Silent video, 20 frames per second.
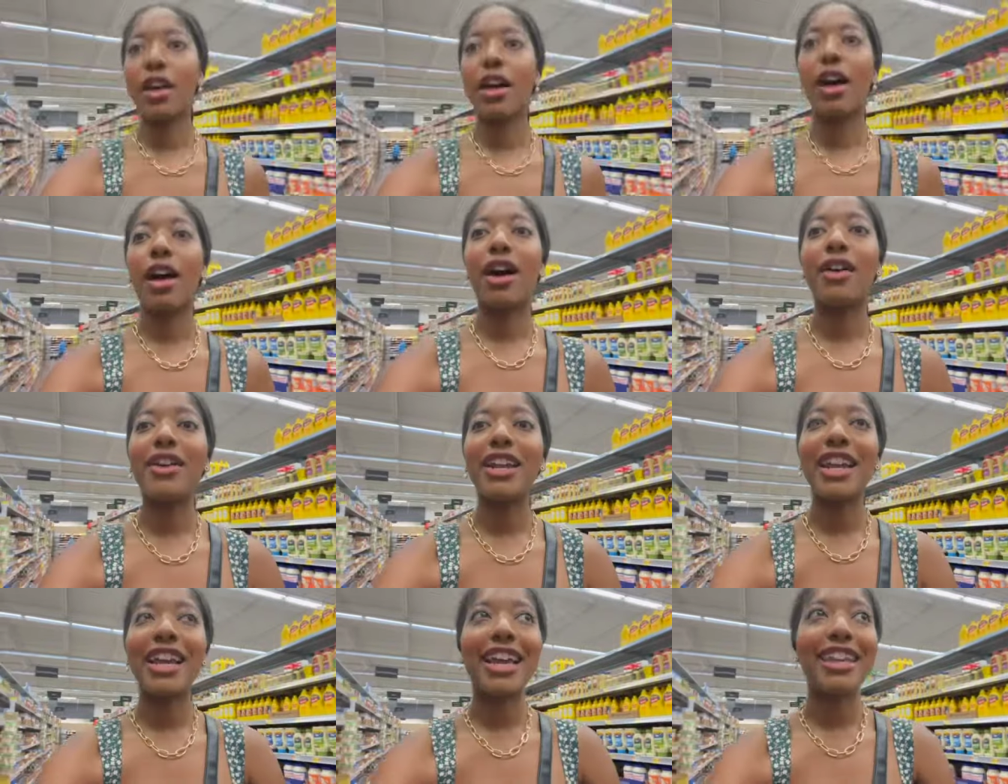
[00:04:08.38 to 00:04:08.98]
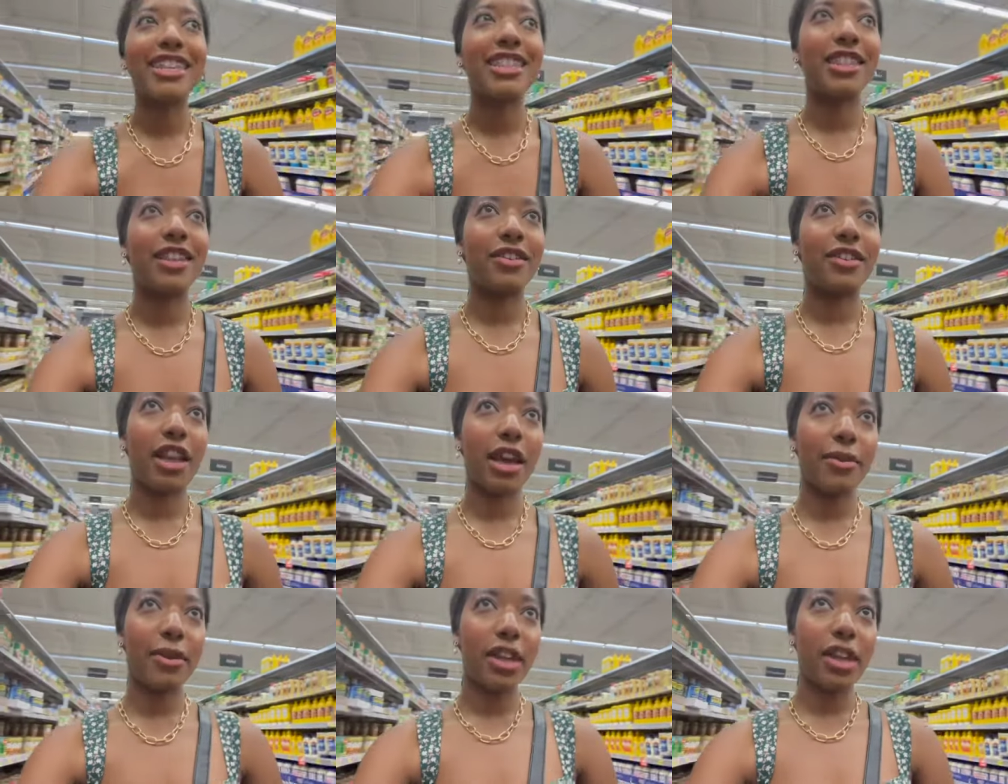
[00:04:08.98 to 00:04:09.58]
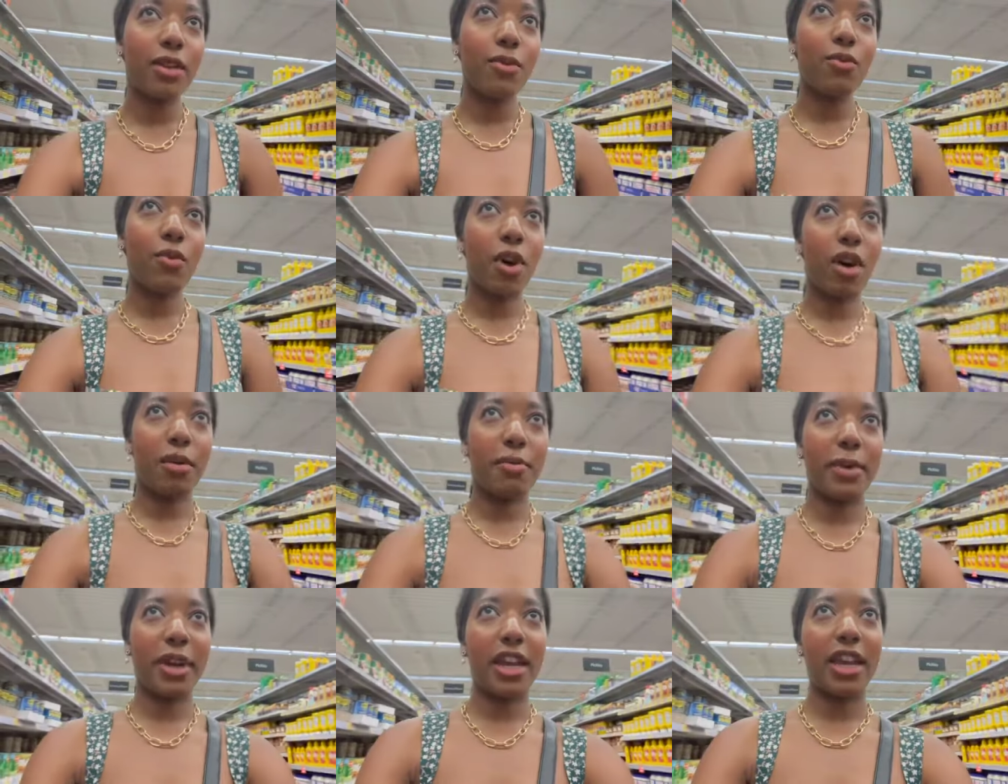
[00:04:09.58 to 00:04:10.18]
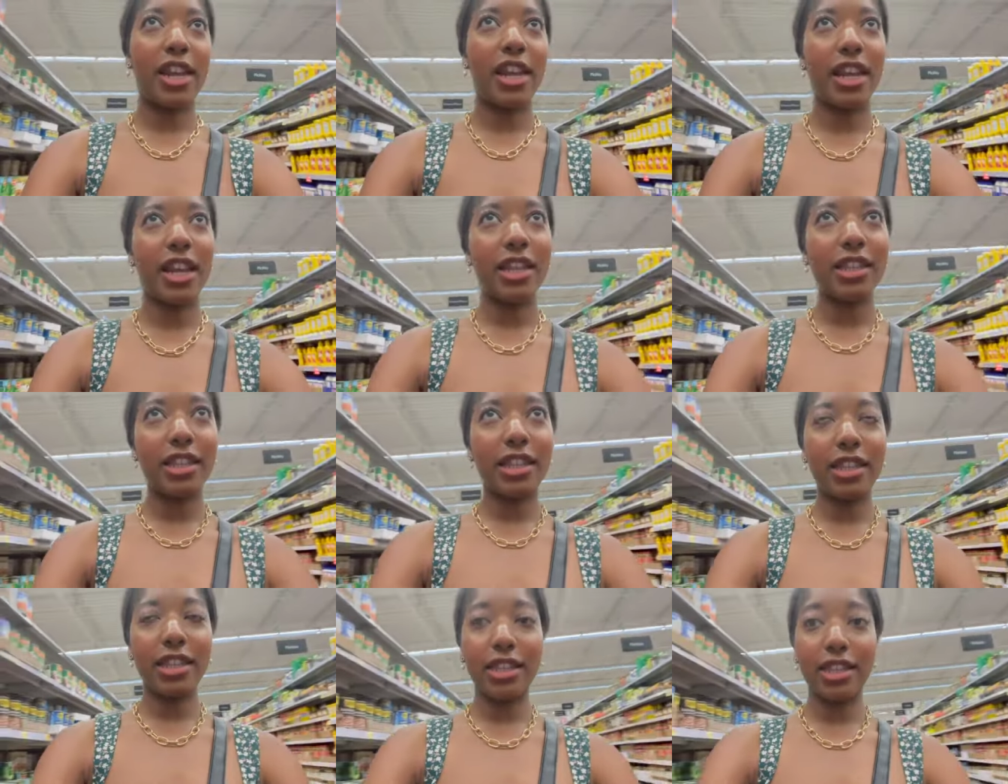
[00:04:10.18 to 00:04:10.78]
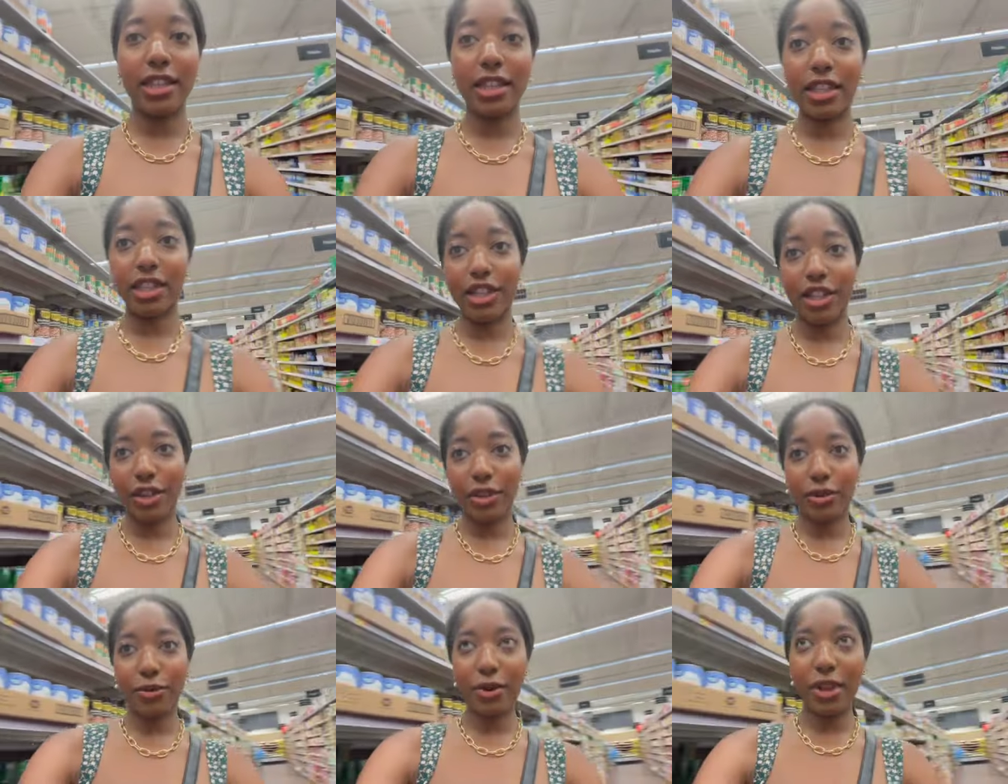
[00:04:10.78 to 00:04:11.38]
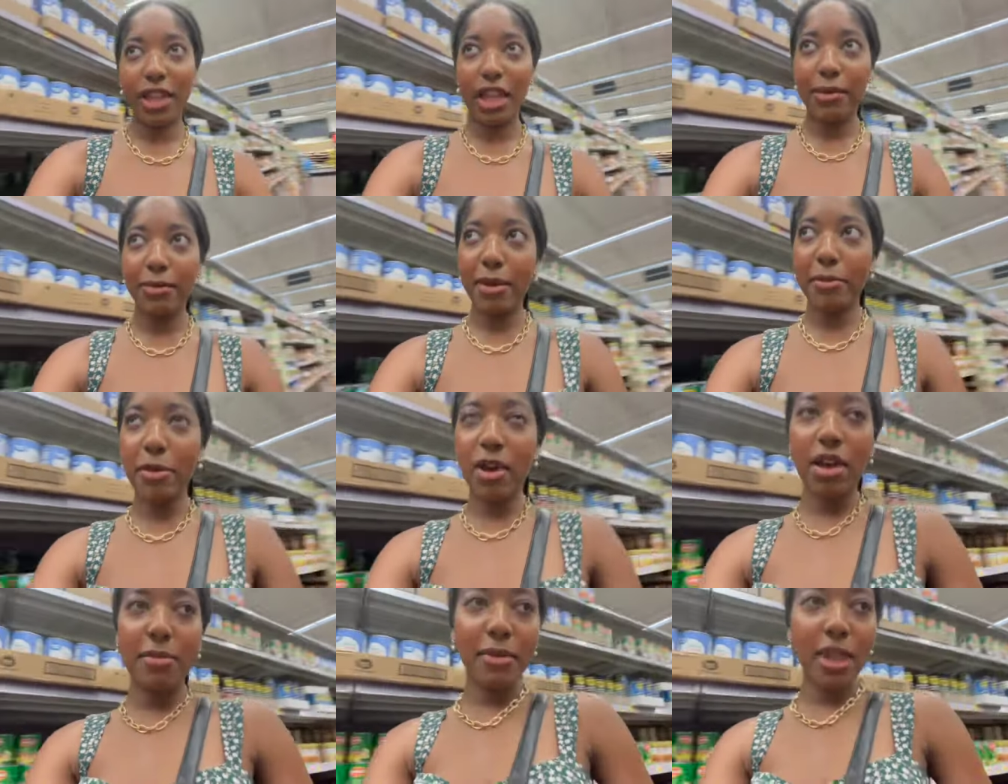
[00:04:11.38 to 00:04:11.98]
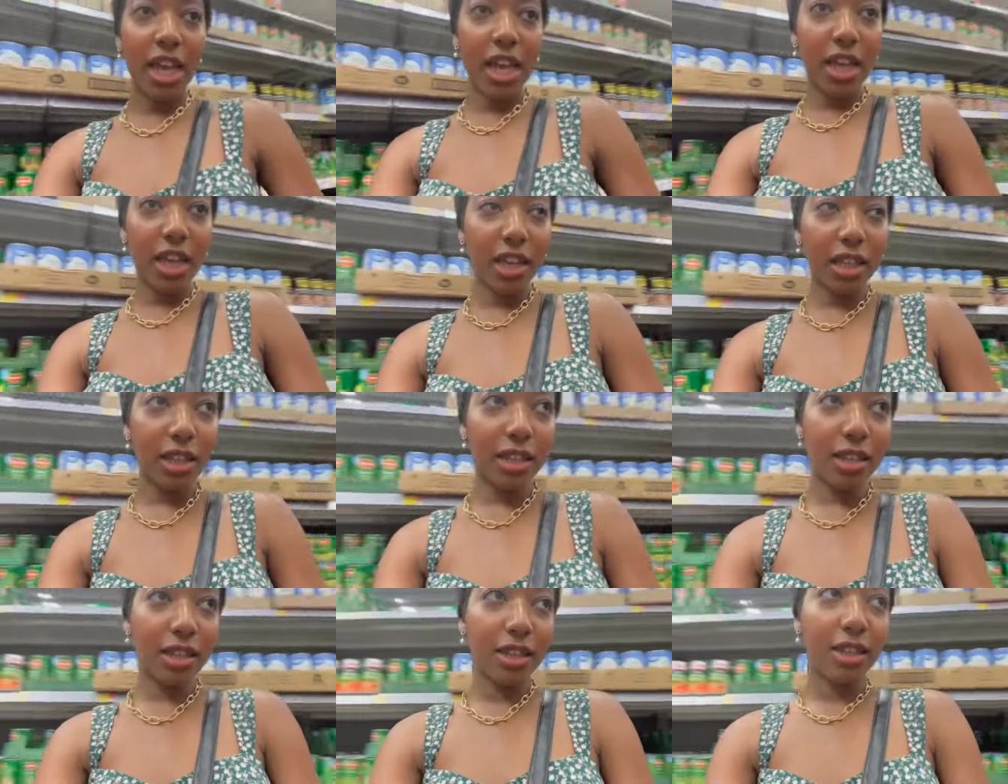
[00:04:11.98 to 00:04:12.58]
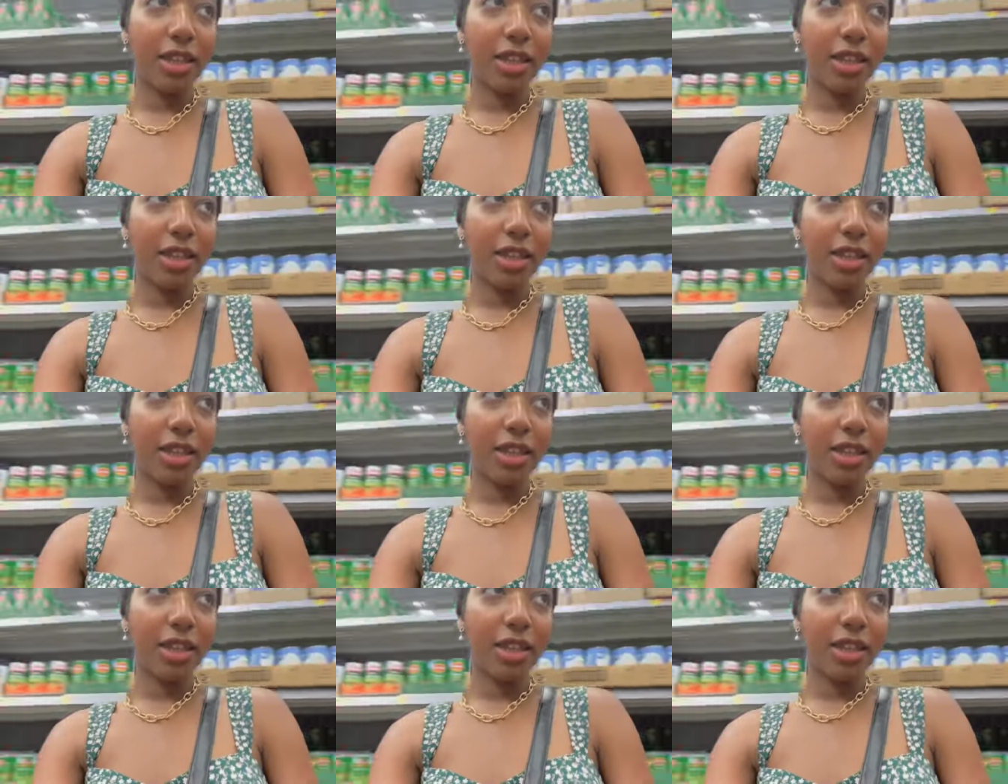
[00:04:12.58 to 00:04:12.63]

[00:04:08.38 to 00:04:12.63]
Alright guys, so now we're in Walmart and I guess this is the cute one that my mom likes.